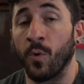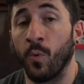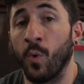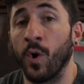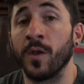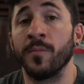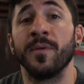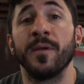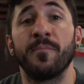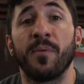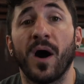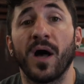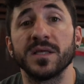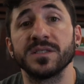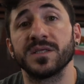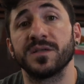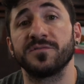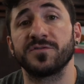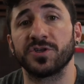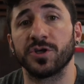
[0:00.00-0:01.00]
one, be
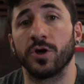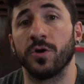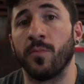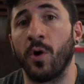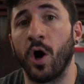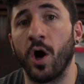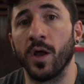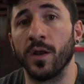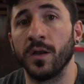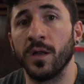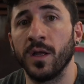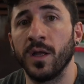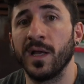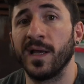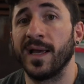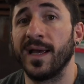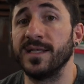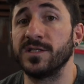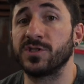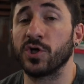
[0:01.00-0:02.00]
positive, cheer them on,
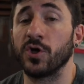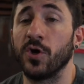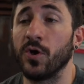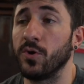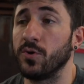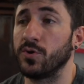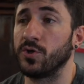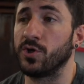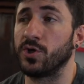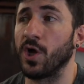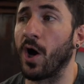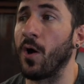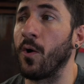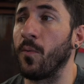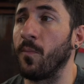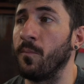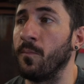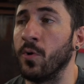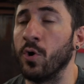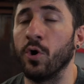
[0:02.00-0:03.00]
and two,
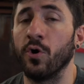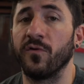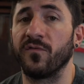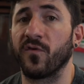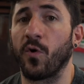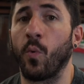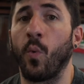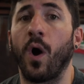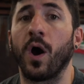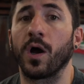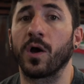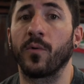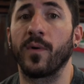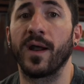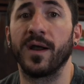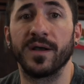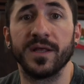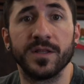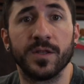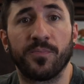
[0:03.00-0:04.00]
don't move or walk
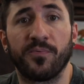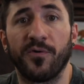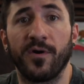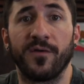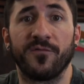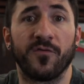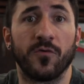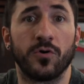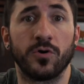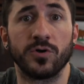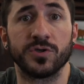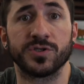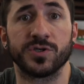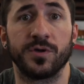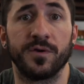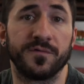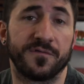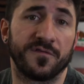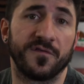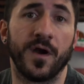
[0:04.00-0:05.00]
around in the peripherals
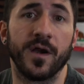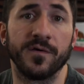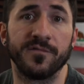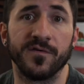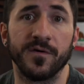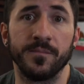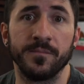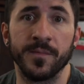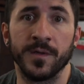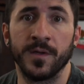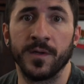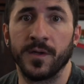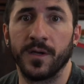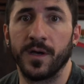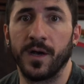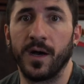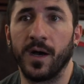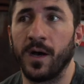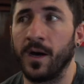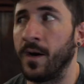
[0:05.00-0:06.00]
or in front of
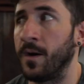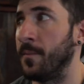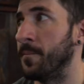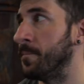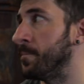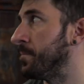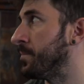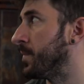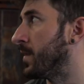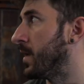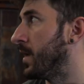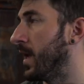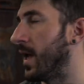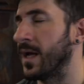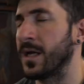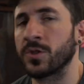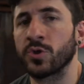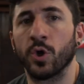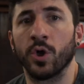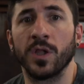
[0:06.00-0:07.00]
them. Um,
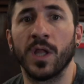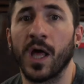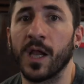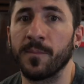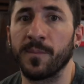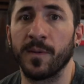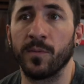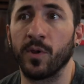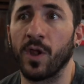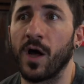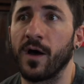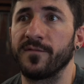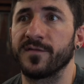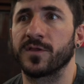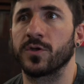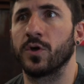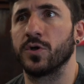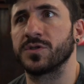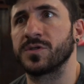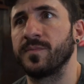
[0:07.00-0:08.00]
it can throw a lot of people off.
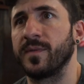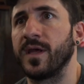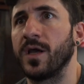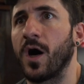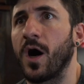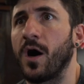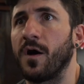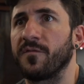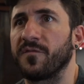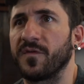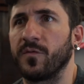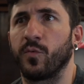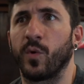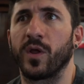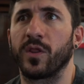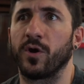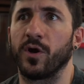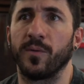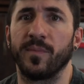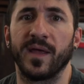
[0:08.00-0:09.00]
It throws me off,
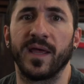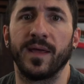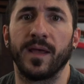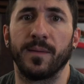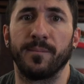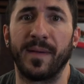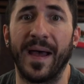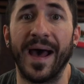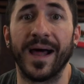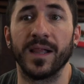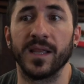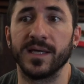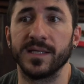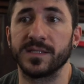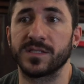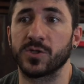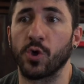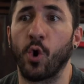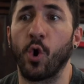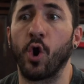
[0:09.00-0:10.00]
whether it be
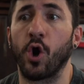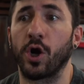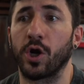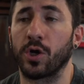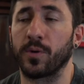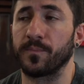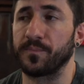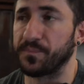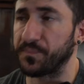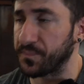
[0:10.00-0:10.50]
balance or